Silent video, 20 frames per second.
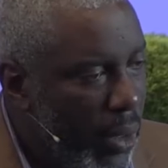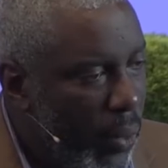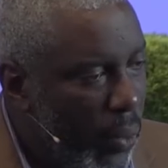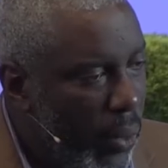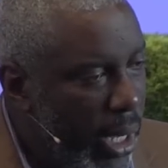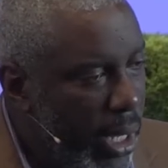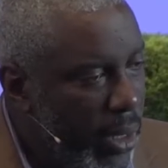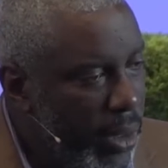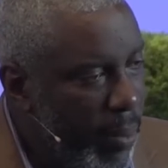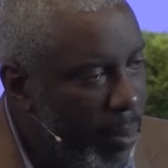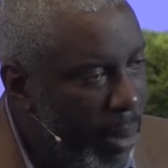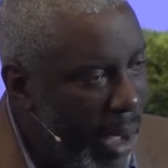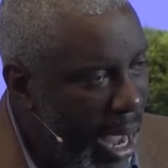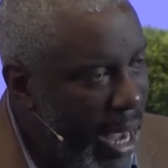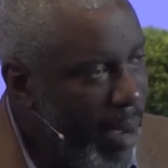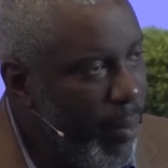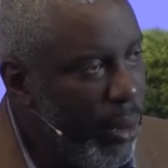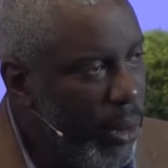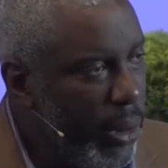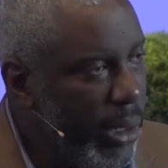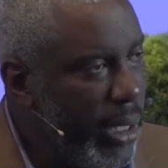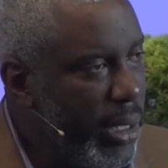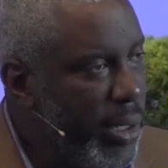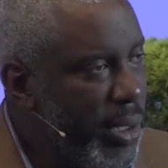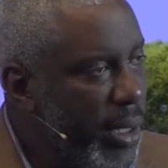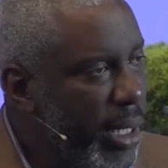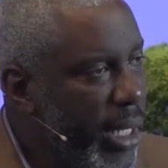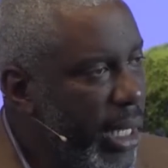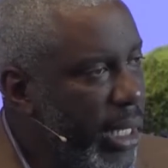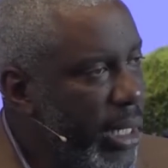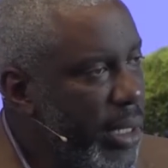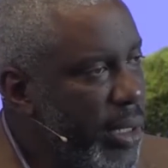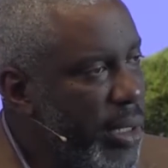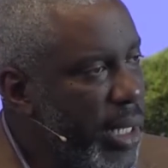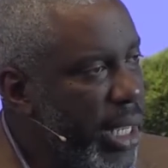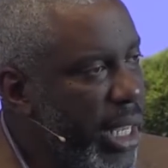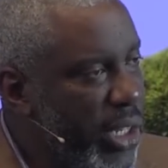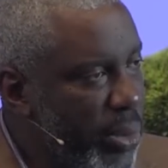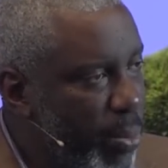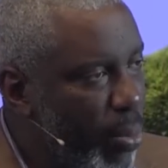where the Bible is
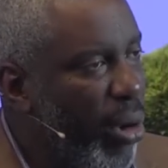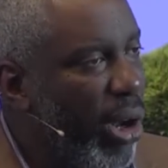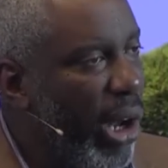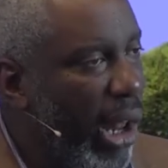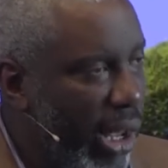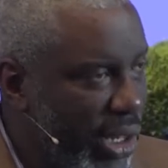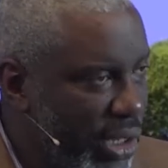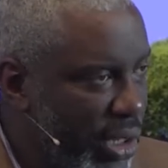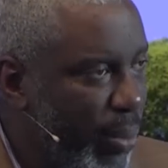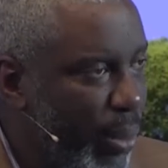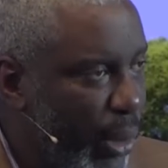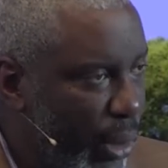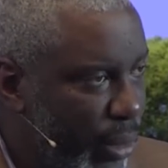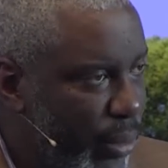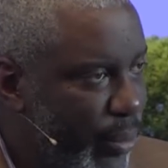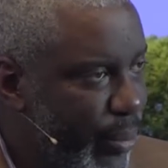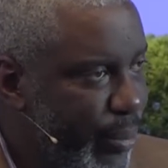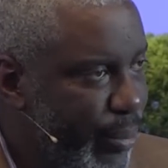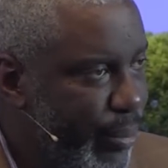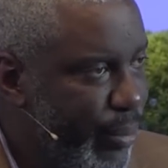is is plausible